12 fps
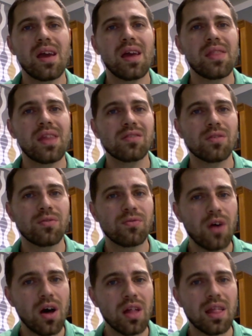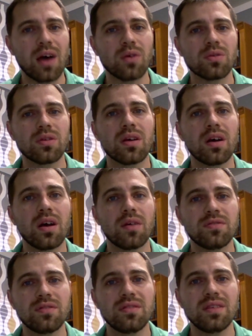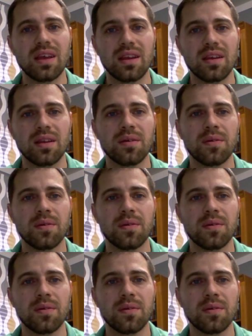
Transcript: And that's a fallout of sin.